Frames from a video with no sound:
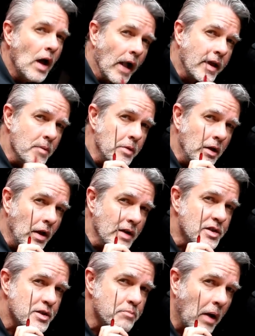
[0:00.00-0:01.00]
I get me a
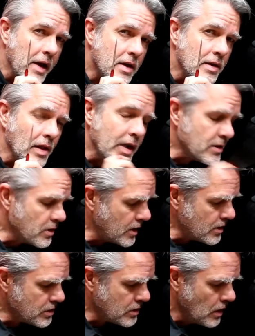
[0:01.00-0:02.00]
nice spiky like
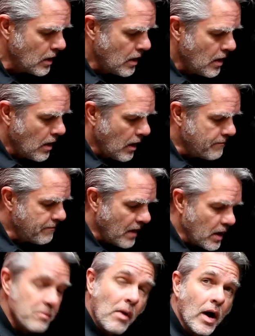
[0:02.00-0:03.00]
this. I
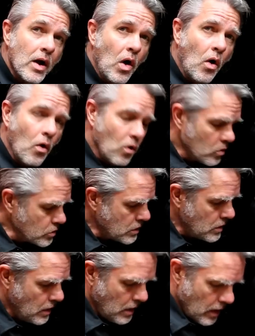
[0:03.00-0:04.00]
find my
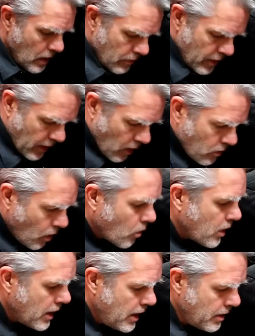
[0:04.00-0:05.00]
holes. Then I'll
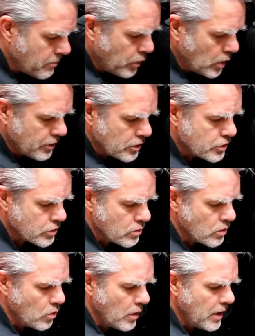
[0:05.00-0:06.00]
go ahead and put the
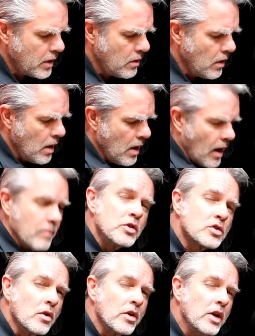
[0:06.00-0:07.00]
screw in. I'm
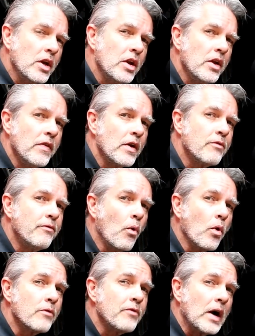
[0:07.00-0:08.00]
just gonna get it in there
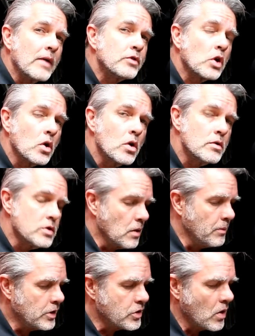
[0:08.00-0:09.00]
four or five turns. I'll
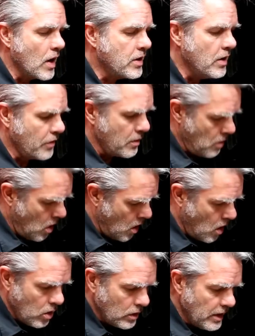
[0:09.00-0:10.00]
make sure I get them
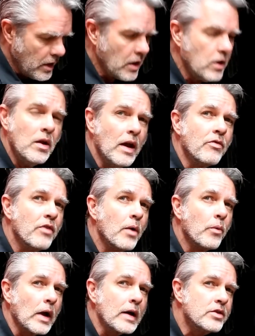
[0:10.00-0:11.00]
all in. And then
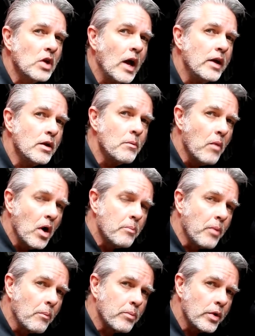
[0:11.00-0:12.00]
when I tighten them
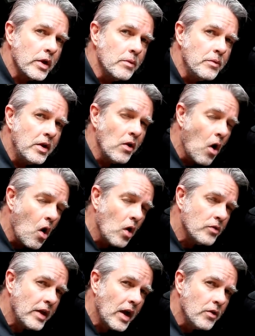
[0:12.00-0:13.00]
up, I'll bring it
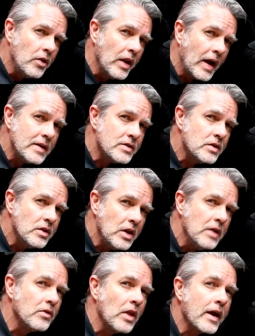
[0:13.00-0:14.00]
all down nice and
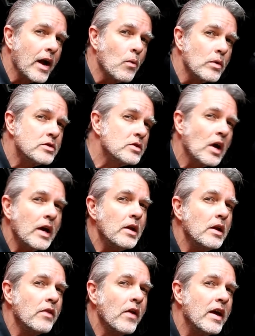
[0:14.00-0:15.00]
even like I was
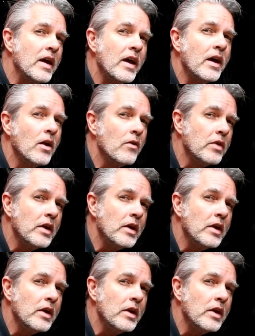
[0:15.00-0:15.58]
tightening the head of